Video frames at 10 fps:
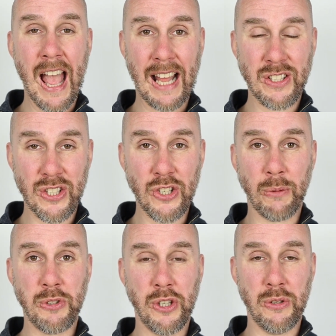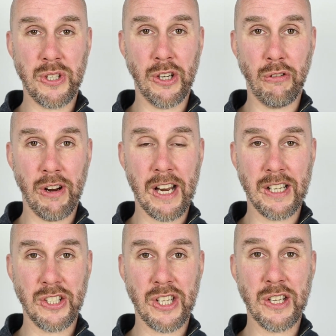and stops using grid
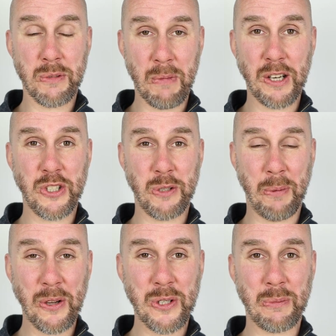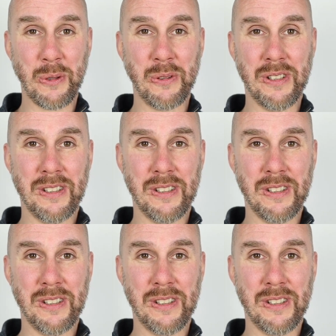energy as much as possible.